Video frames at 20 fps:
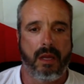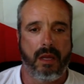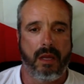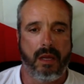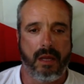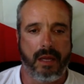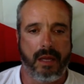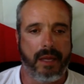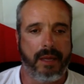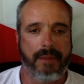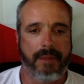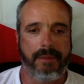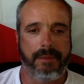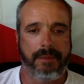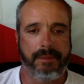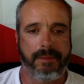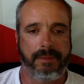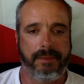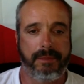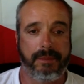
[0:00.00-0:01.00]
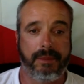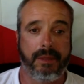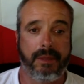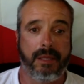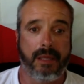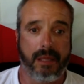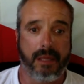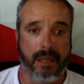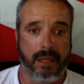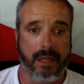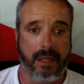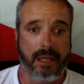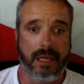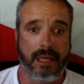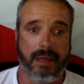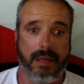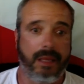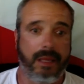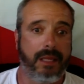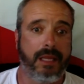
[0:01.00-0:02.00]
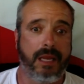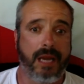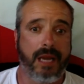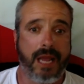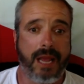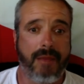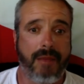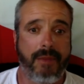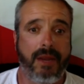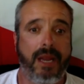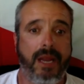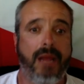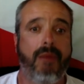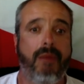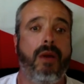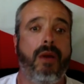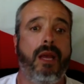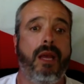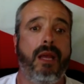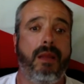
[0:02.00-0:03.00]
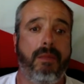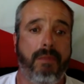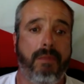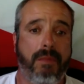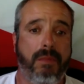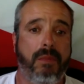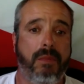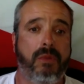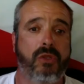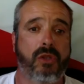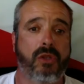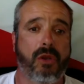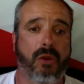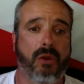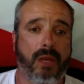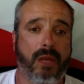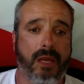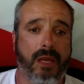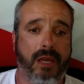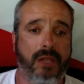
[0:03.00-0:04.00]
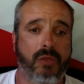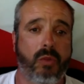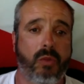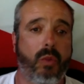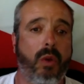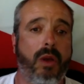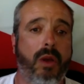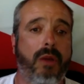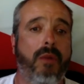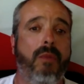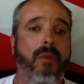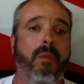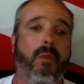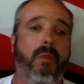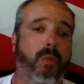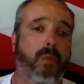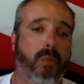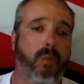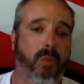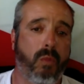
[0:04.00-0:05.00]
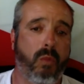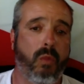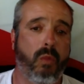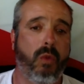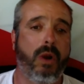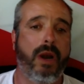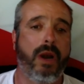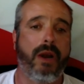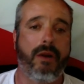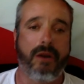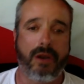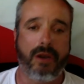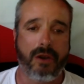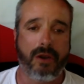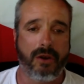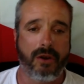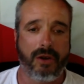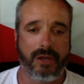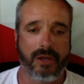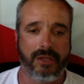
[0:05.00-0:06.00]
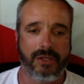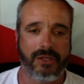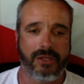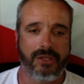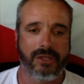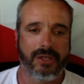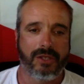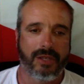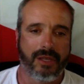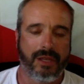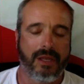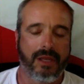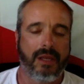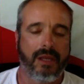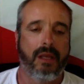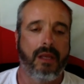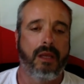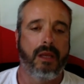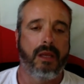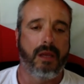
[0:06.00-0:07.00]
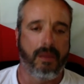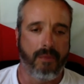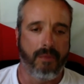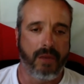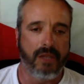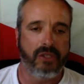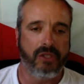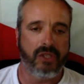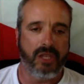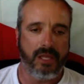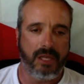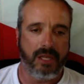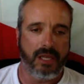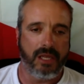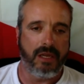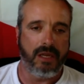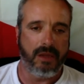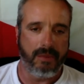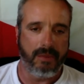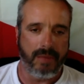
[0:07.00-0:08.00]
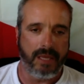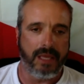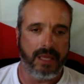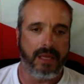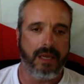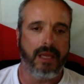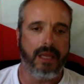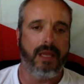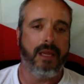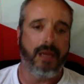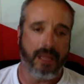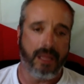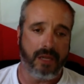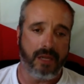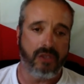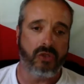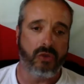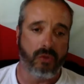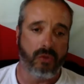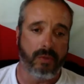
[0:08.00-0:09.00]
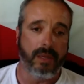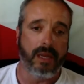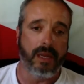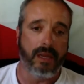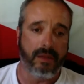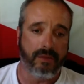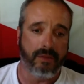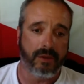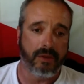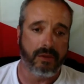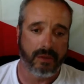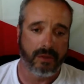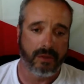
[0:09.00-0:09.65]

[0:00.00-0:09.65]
Uh, it didn't happen that way. So in this one rare occurrence, a muskie did come in and hit a scuba diver.